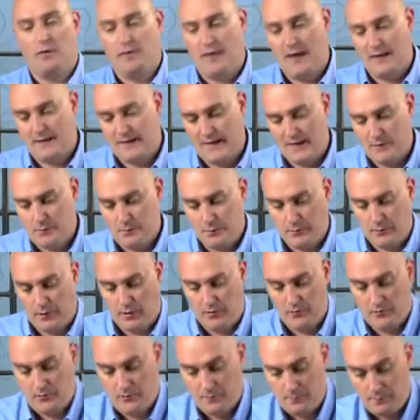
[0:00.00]
what they're
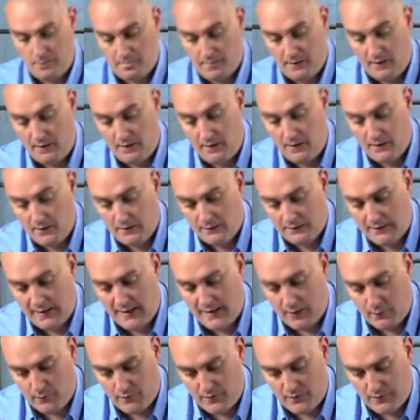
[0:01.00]
capable of.
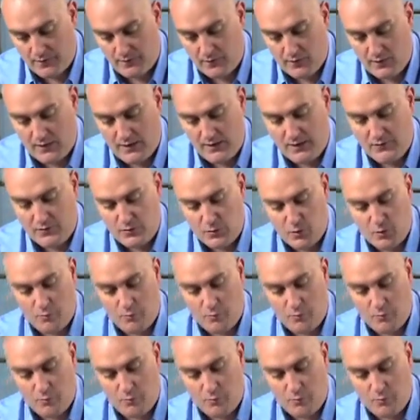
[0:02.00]
Now, if